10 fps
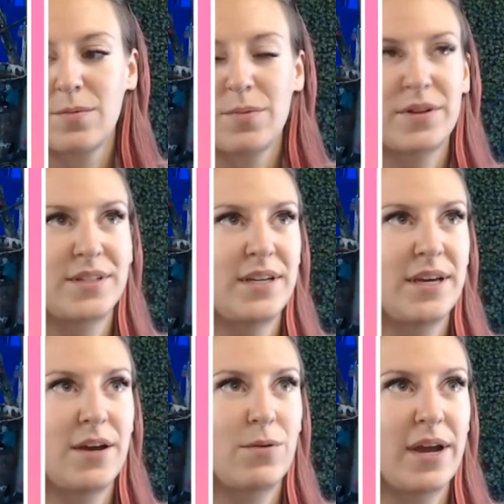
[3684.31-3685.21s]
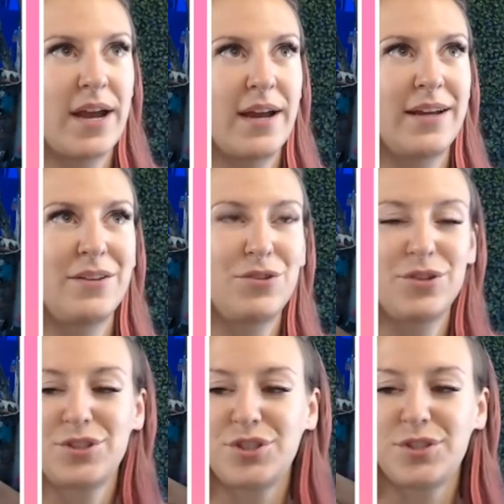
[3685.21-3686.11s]
See how we're adding. It
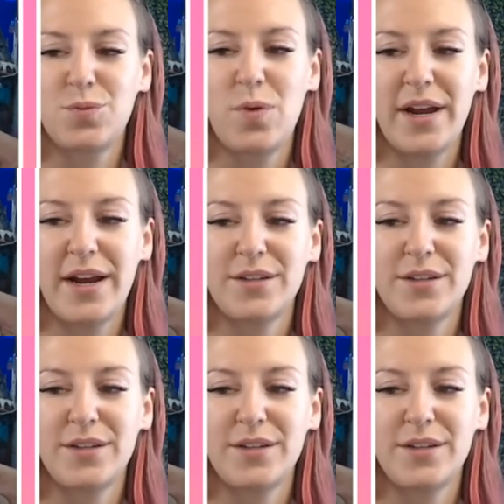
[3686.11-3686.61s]
looks just white.